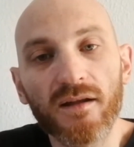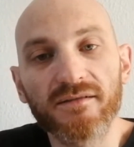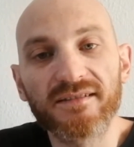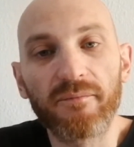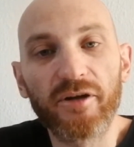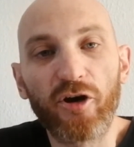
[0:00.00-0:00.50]

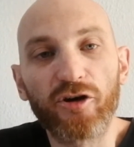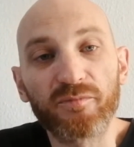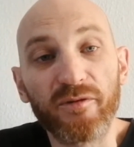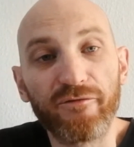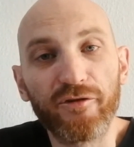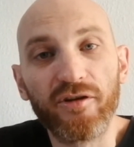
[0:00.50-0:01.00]
Somebody asked
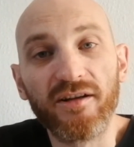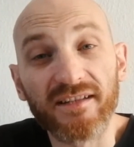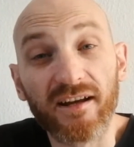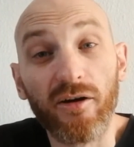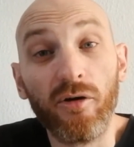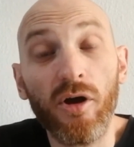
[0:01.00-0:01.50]
me a few days
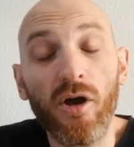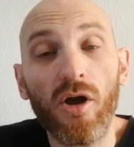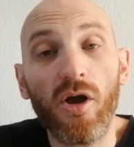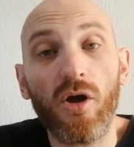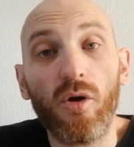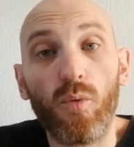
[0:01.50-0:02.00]
ago,
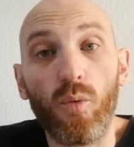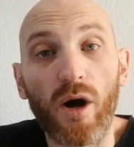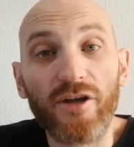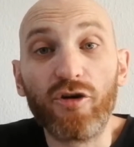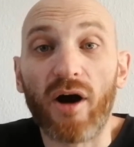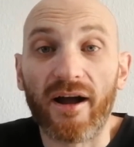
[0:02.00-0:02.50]

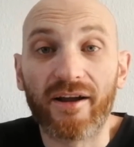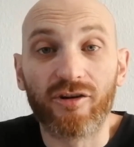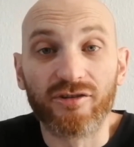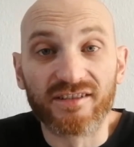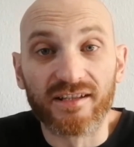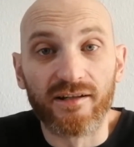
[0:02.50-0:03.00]
what do I
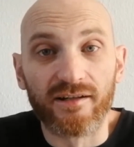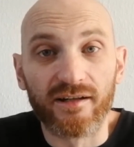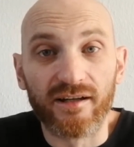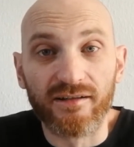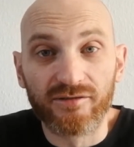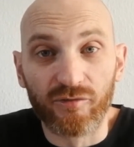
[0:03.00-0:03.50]

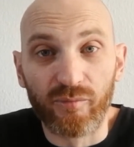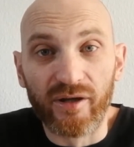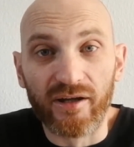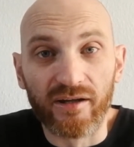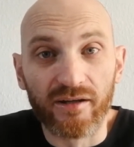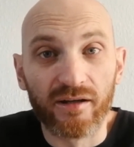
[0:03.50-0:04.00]
consider to
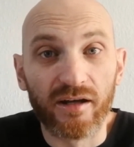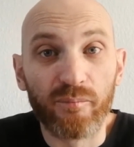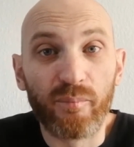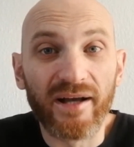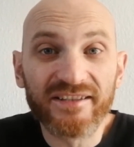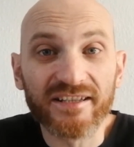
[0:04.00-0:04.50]
be a
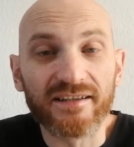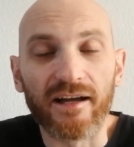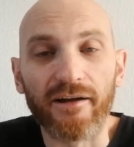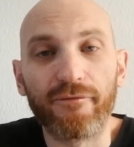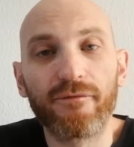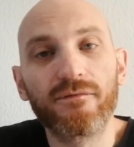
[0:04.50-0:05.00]
budget
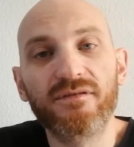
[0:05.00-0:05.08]
knife?